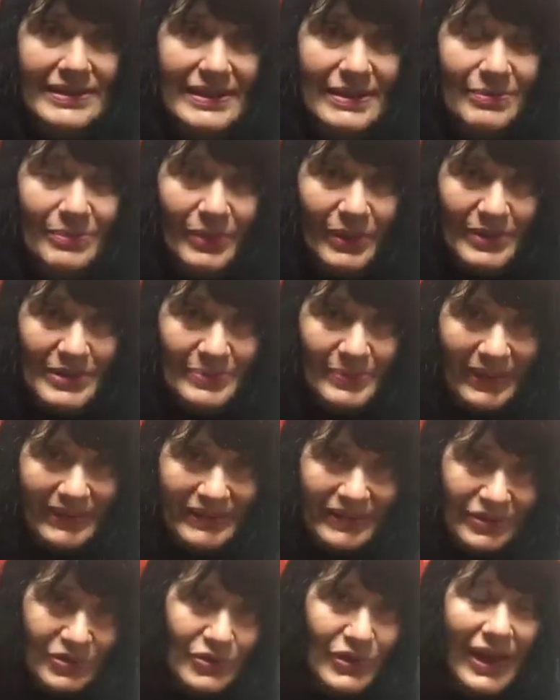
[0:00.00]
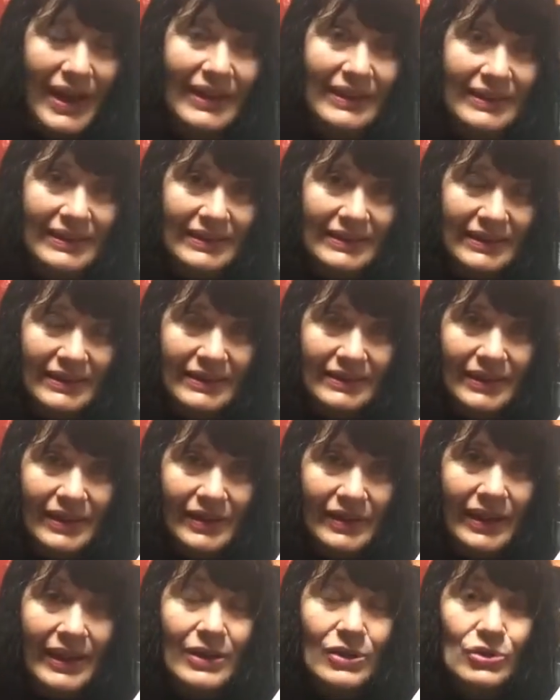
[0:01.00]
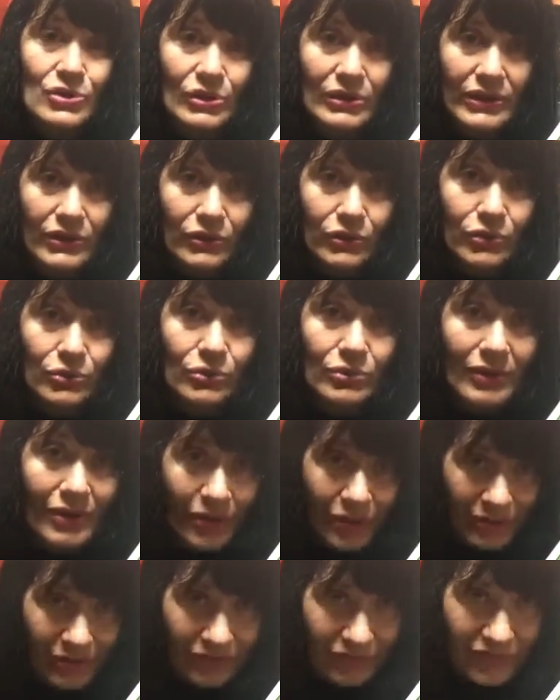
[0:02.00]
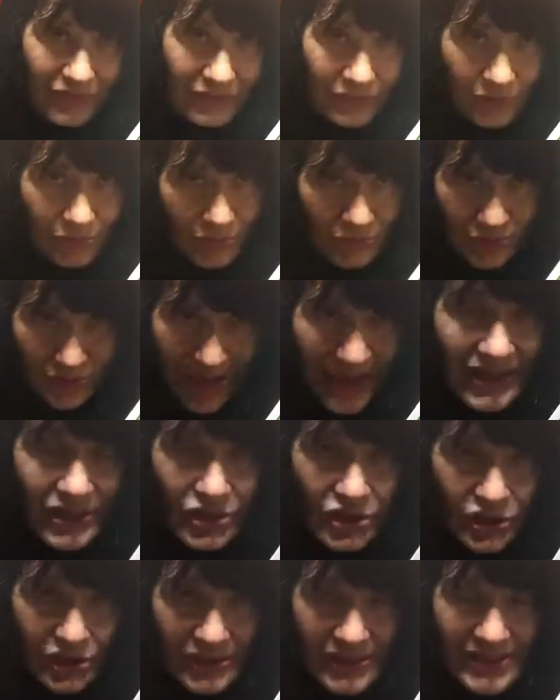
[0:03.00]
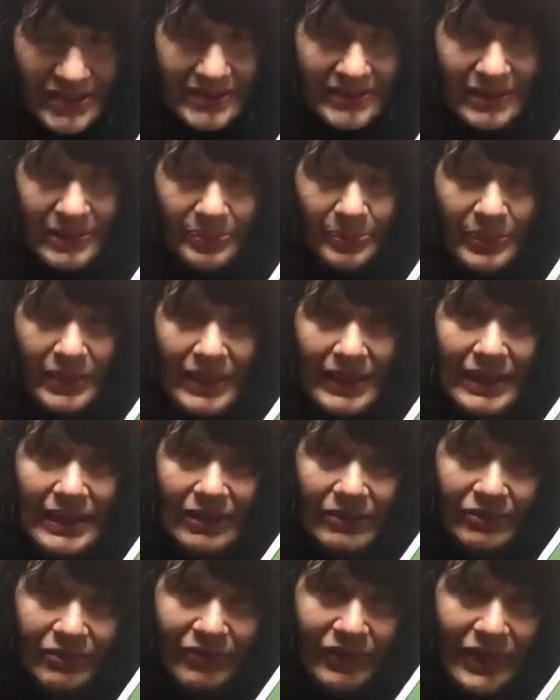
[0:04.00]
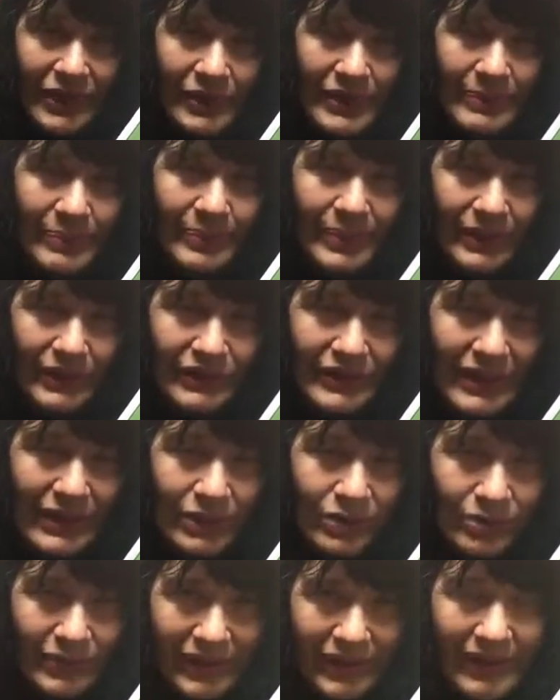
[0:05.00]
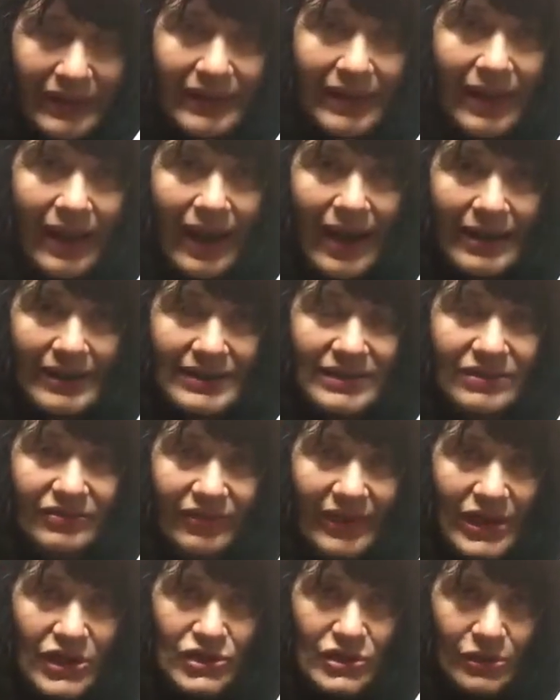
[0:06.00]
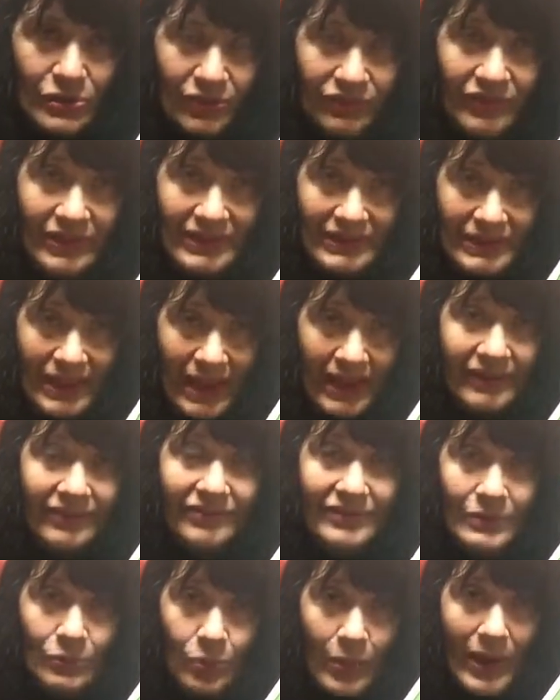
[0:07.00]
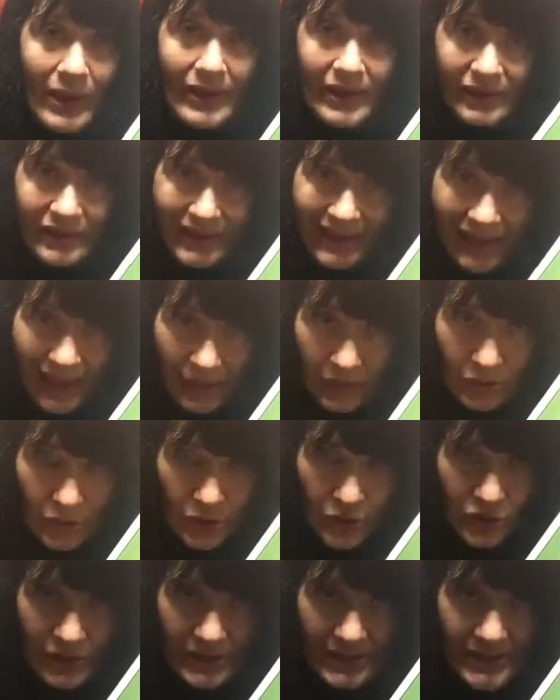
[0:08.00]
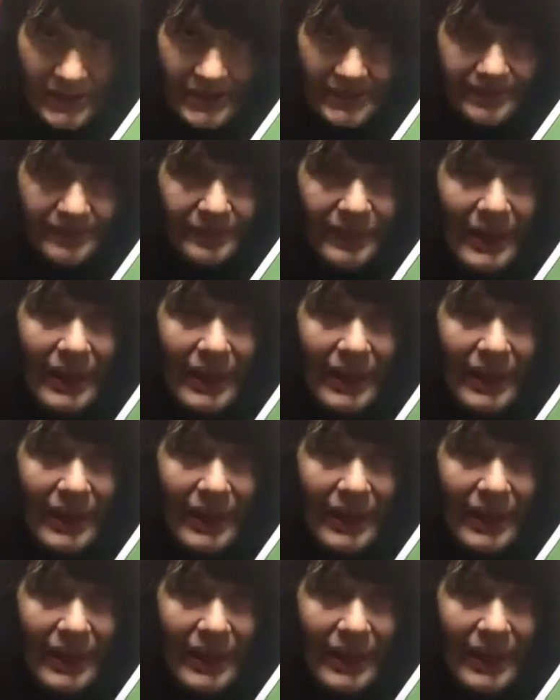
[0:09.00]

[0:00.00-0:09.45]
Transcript: symbols, but in reality, they are actually new configurations that bring a very particular activation of life wire energies.